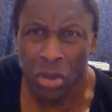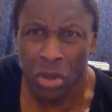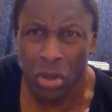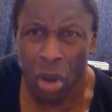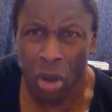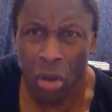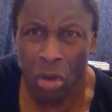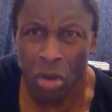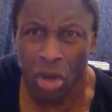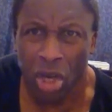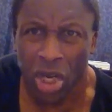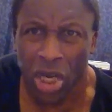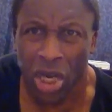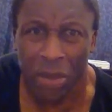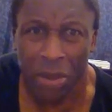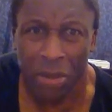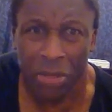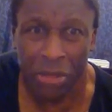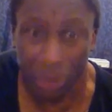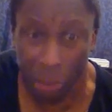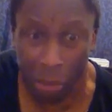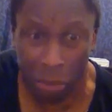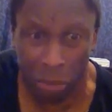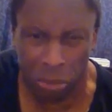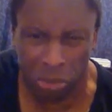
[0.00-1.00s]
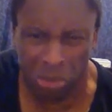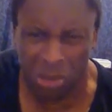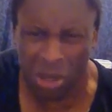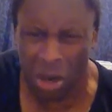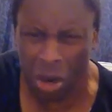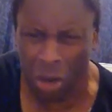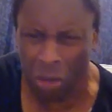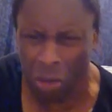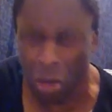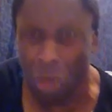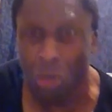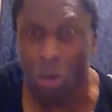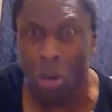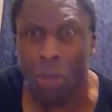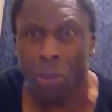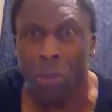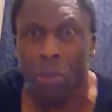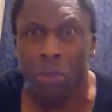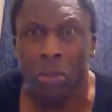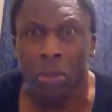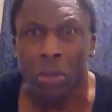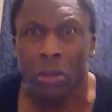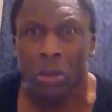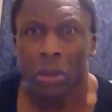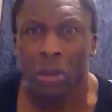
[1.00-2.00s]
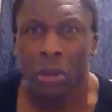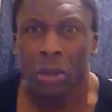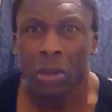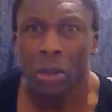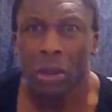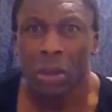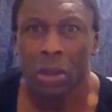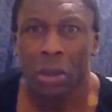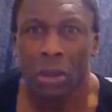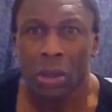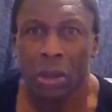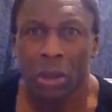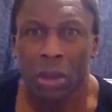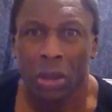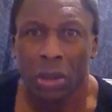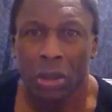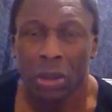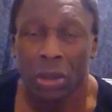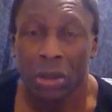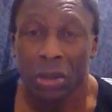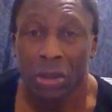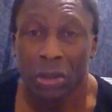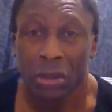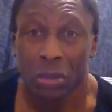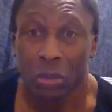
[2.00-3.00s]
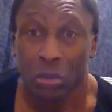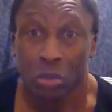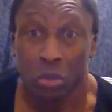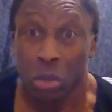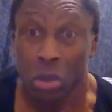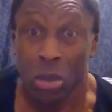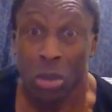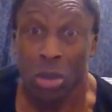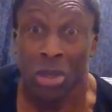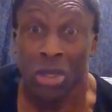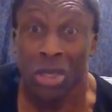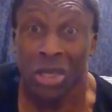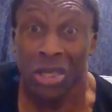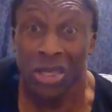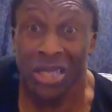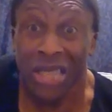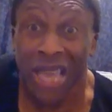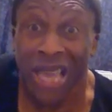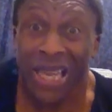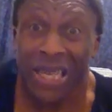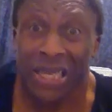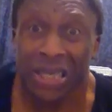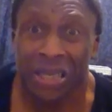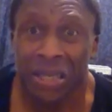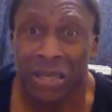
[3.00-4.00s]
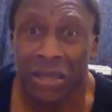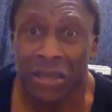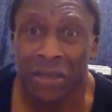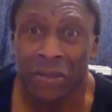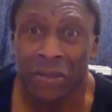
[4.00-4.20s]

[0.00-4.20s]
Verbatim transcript: not look at them and think, oh God, horrible. What good is that?